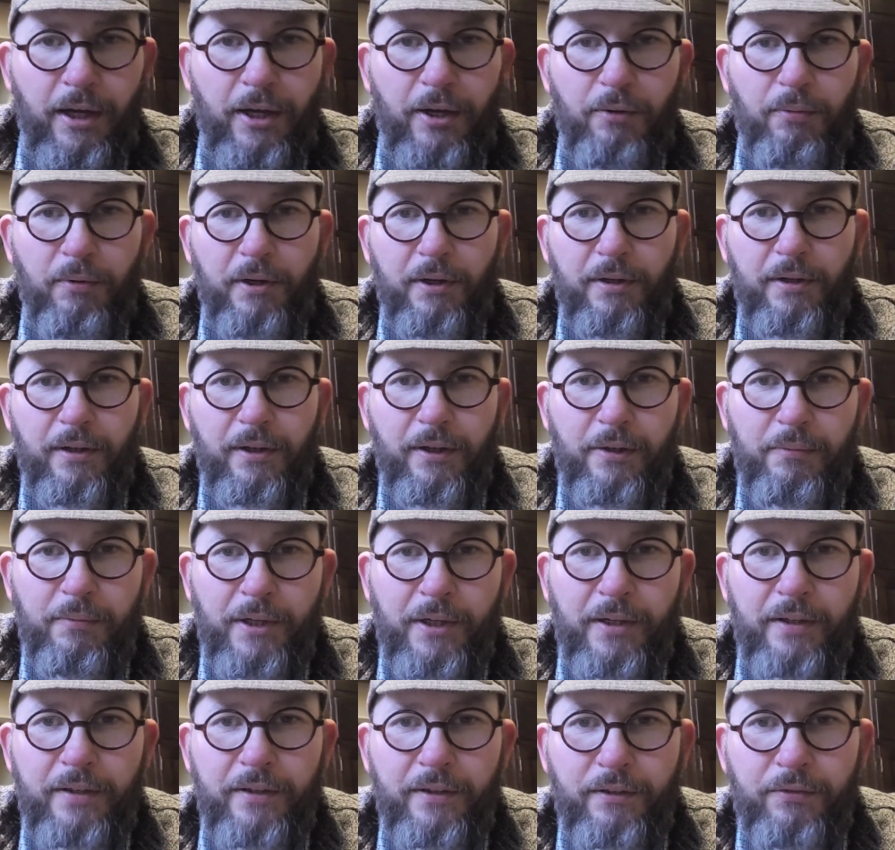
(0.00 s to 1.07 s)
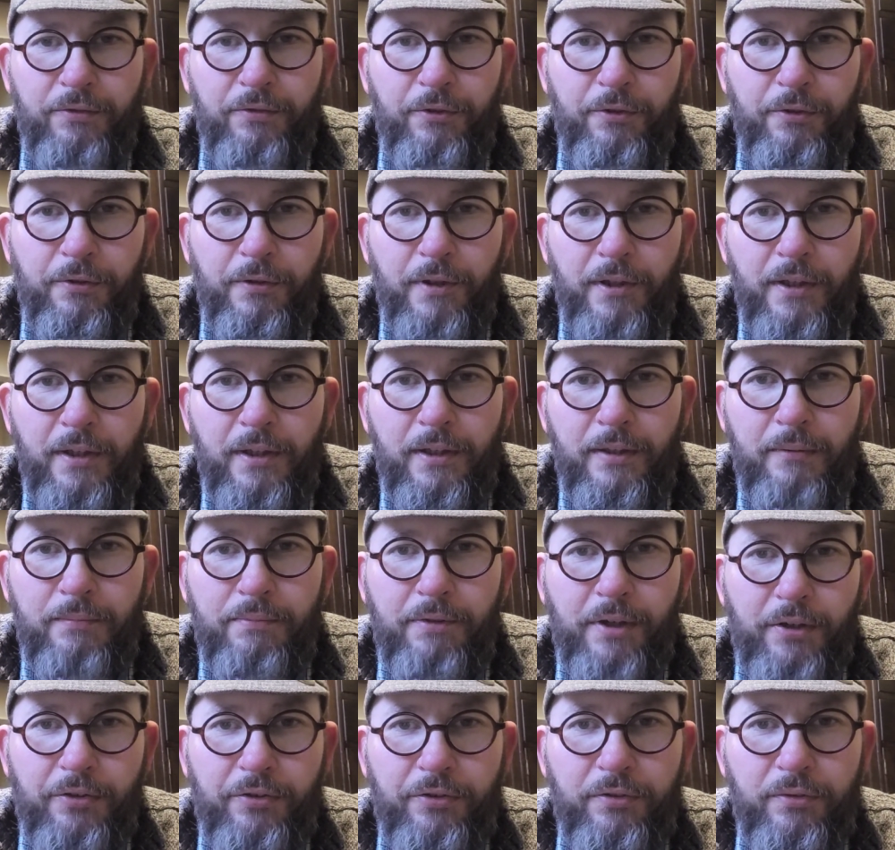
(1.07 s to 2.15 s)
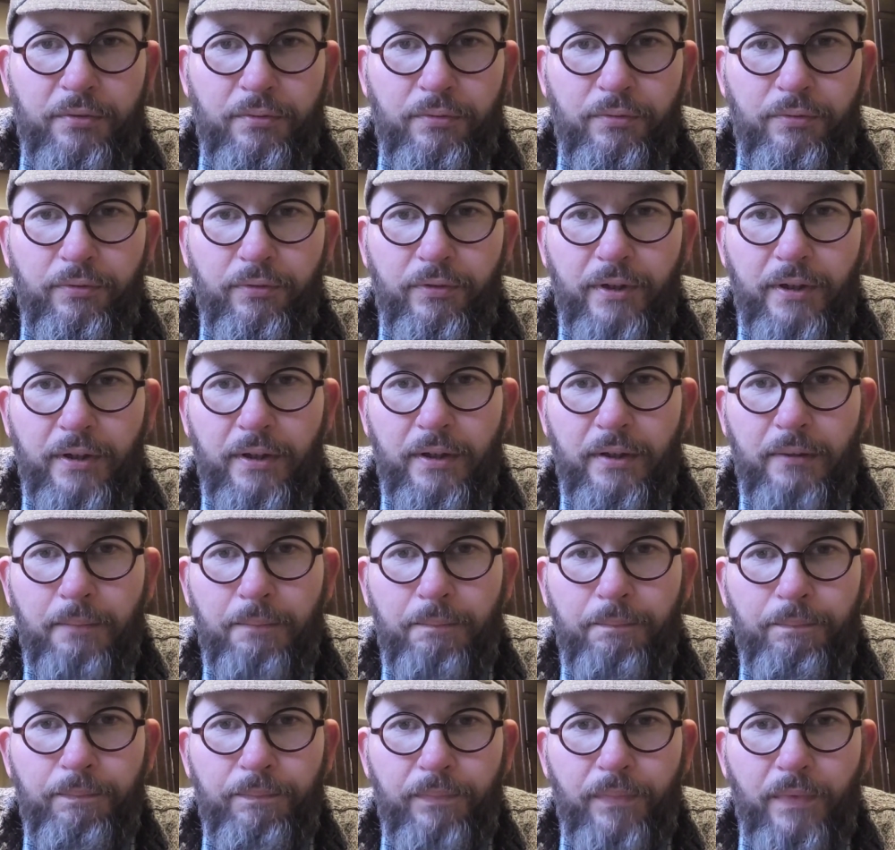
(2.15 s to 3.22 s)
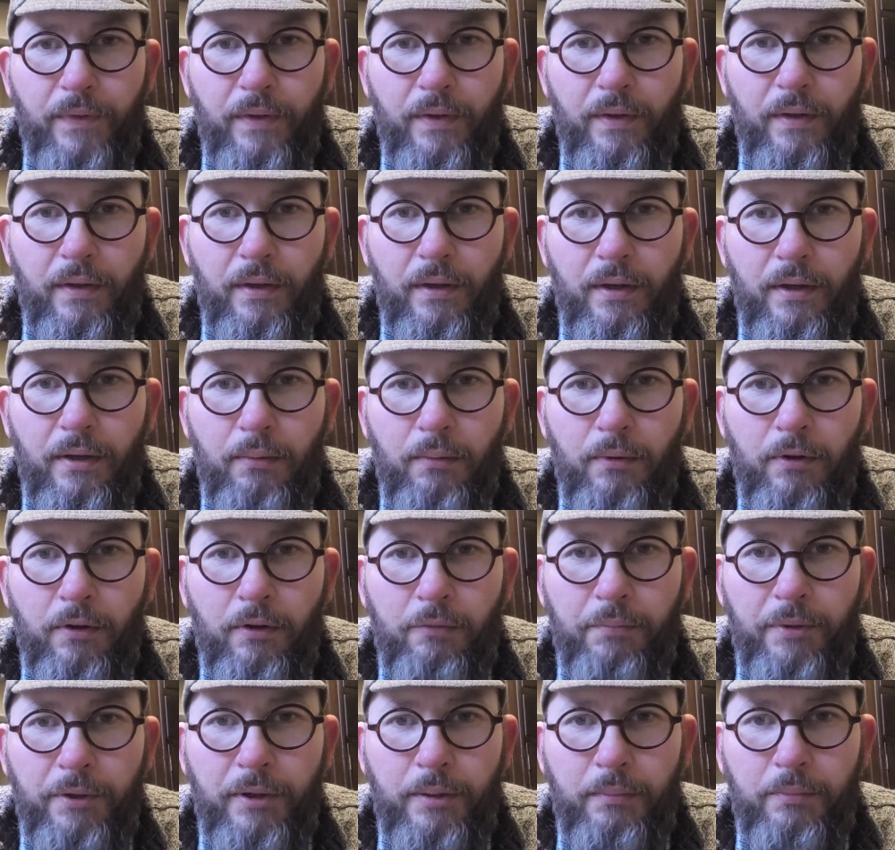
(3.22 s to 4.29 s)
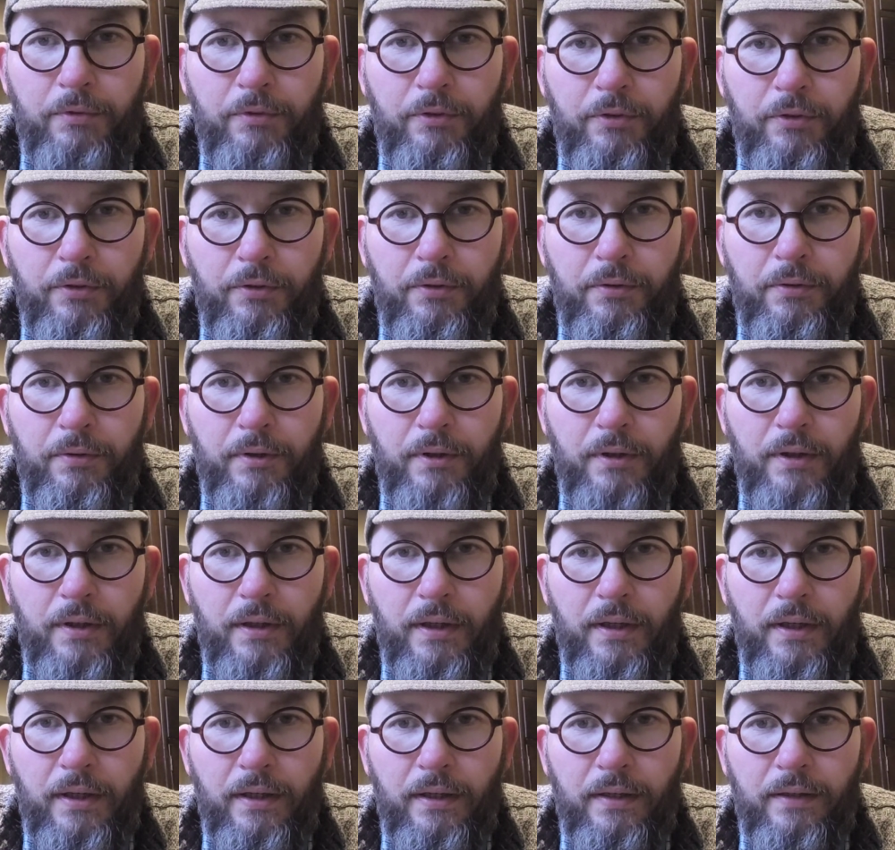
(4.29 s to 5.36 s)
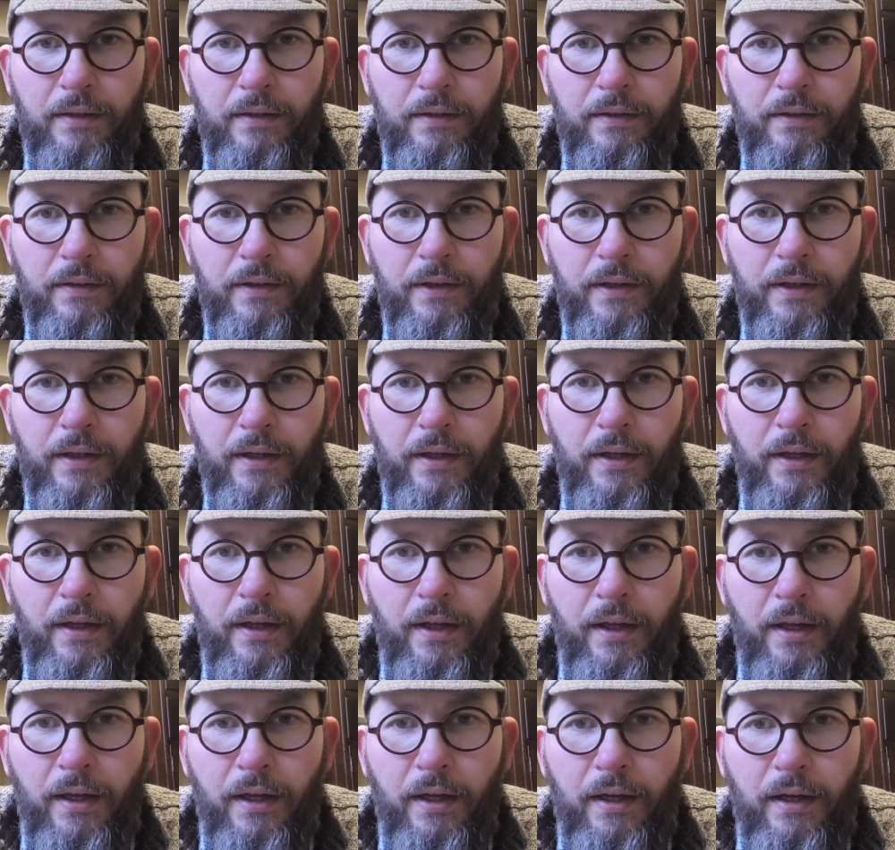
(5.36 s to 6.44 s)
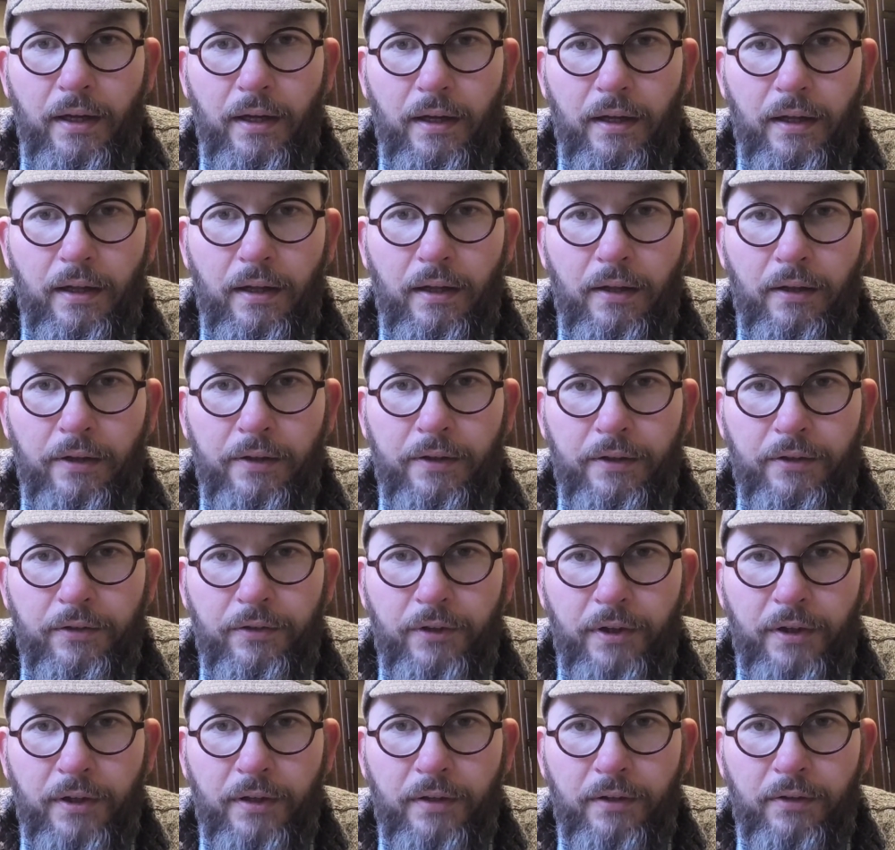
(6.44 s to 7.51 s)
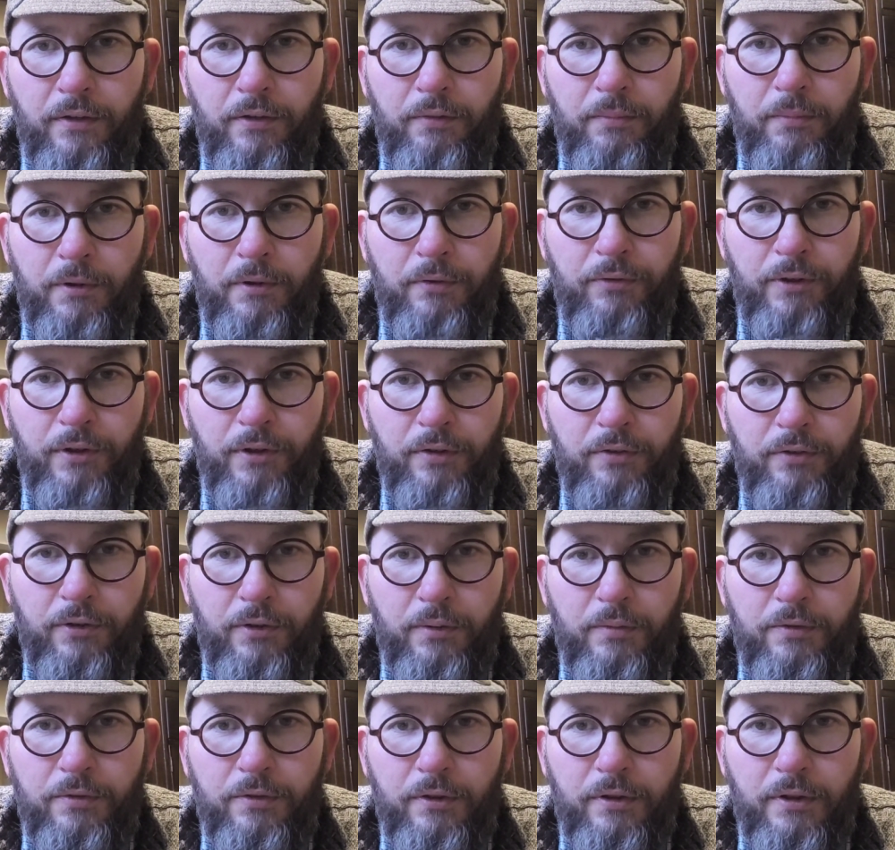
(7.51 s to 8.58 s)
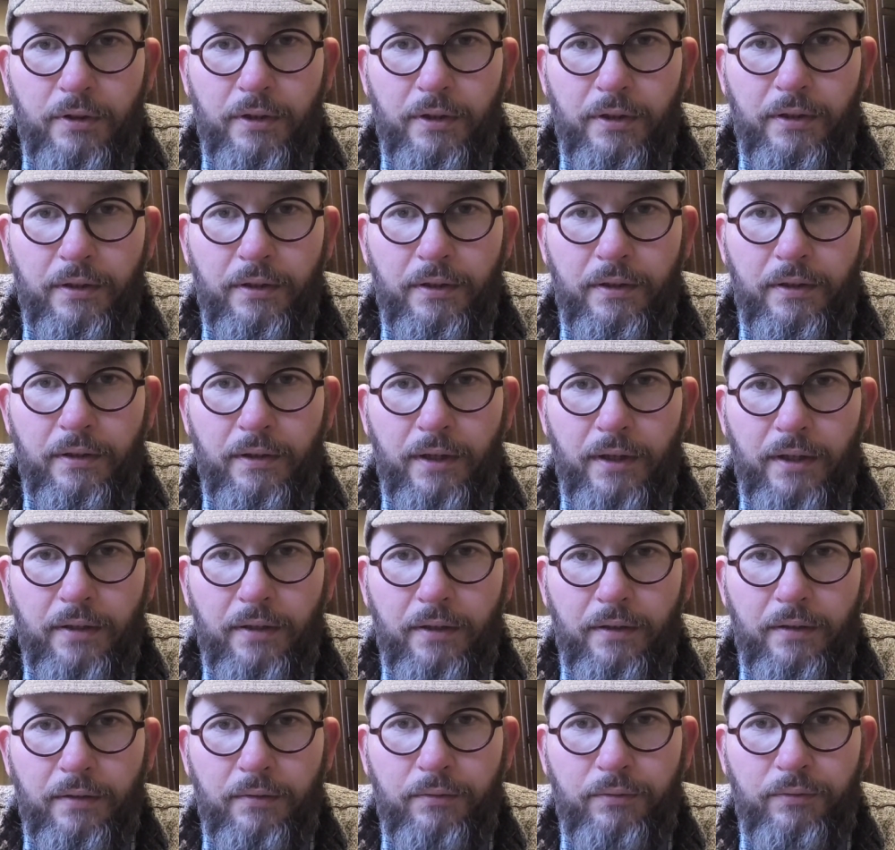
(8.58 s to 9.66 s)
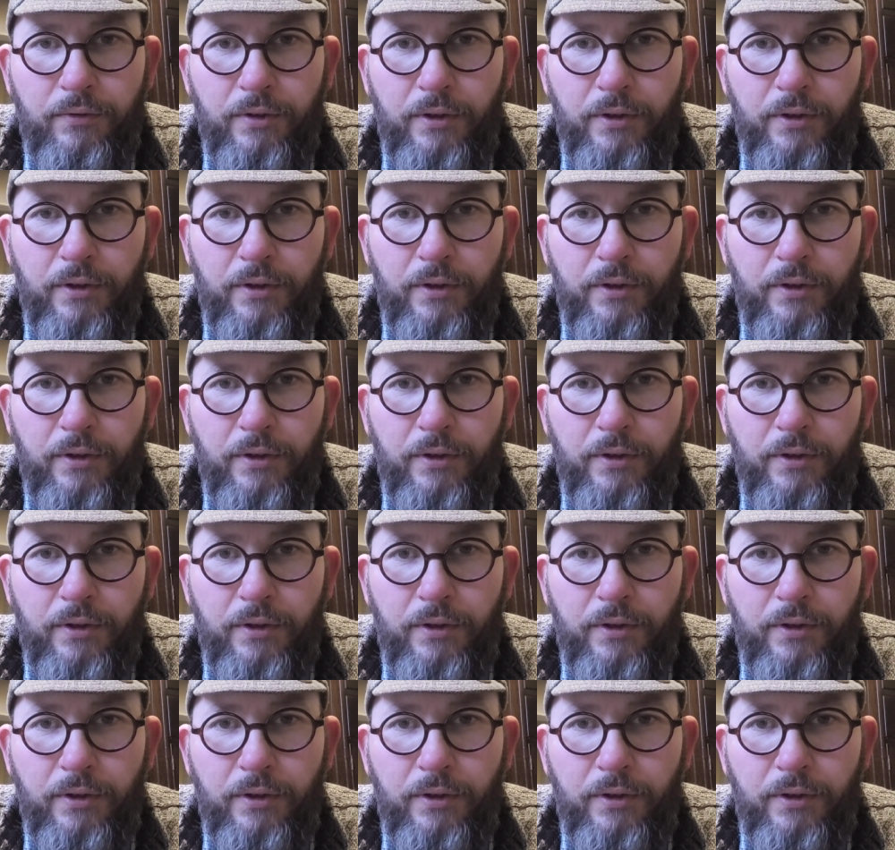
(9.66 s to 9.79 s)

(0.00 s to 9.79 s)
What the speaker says: Well, I hope that gives you a little impression of what I've been up to, and like I say, this is my first time trying that kind of